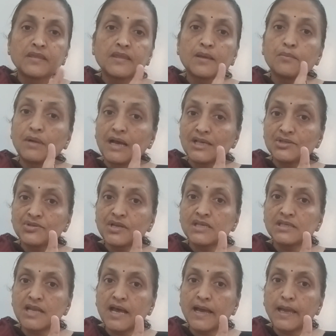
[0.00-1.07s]
The master
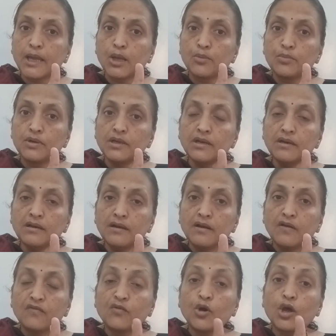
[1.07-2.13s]
is liable
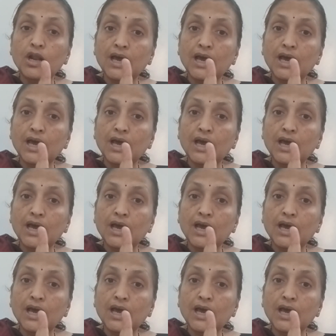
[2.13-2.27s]
for